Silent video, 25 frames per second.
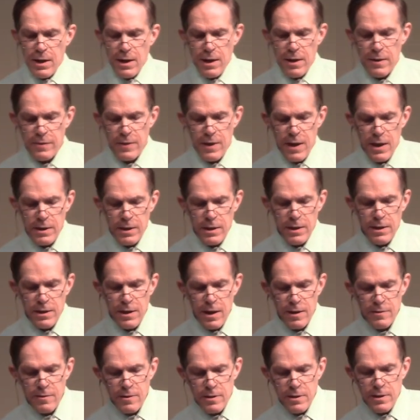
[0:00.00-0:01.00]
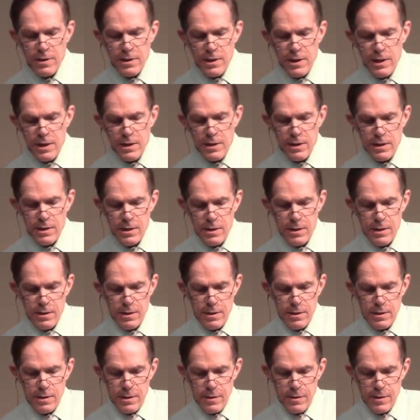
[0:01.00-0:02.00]
and that he doesn't need
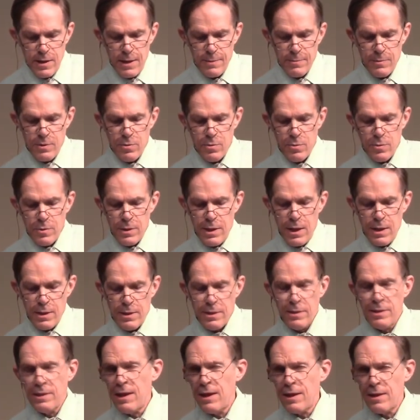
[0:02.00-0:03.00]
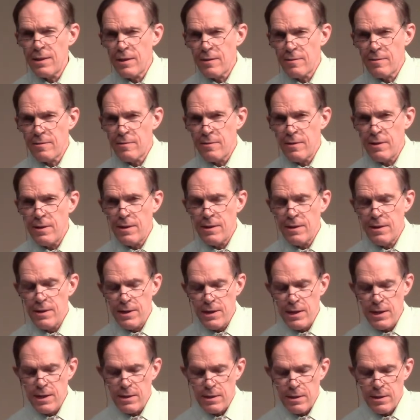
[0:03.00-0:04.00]
them to needlessly
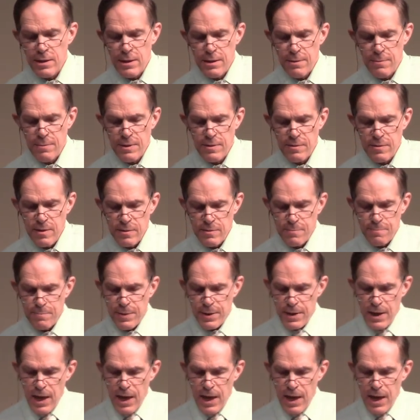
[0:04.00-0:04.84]
needle him. He says, But